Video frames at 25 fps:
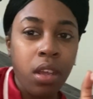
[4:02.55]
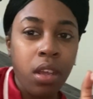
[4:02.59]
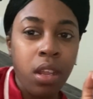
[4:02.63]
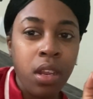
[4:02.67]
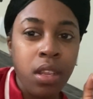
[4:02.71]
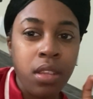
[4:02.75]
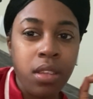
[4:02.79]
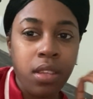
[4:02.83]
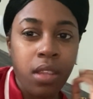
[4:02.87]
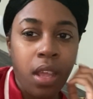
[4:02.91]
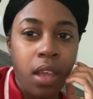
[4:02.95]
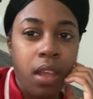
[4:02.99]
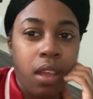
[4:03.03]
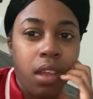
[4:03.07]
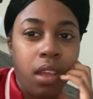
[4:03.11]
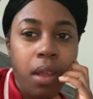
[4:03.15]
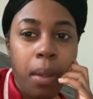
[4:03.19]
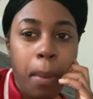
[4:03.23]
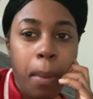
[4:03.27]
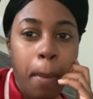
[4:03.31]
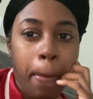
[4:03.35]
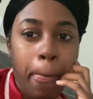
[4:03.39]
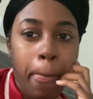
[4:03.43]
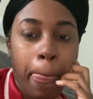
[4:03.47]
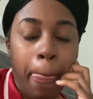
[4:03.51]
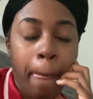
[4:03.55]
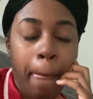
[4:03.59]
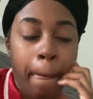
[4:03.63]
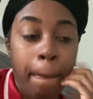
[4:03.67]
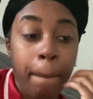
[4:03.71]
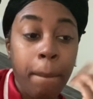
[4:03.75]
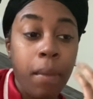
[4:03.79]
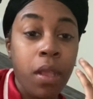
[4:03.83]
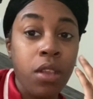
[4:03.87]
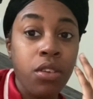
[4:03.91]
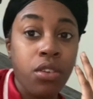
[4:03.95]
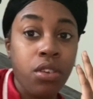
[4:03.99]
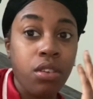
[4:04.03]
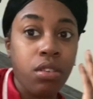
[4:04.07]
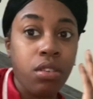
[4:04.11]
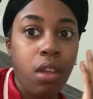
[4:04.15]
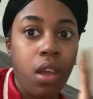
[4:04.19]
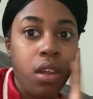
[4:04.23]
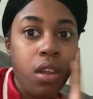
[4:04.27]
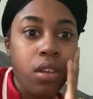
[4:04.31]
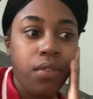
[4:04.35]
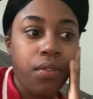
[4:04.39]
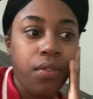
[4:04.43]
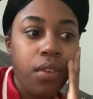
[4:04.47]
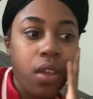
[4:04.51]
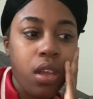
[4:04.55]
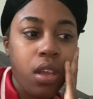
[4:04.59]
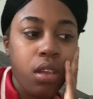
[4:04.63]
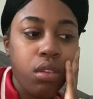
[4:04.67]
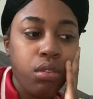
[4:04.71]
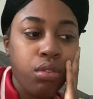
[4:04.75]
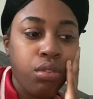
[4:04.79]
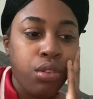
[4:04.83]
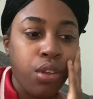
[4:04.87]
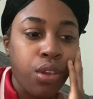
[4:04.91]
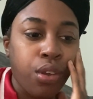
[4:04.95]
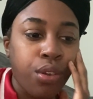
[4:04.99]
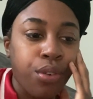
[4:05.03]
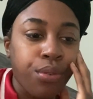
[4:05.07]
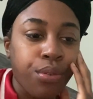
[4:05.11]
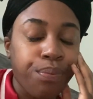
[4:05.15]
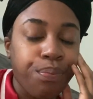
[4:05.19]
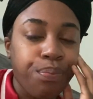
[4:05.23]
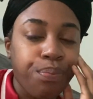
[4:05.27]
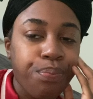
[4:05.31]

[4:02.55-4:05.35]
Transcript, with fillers: And it's like, it's just hot as fuck. So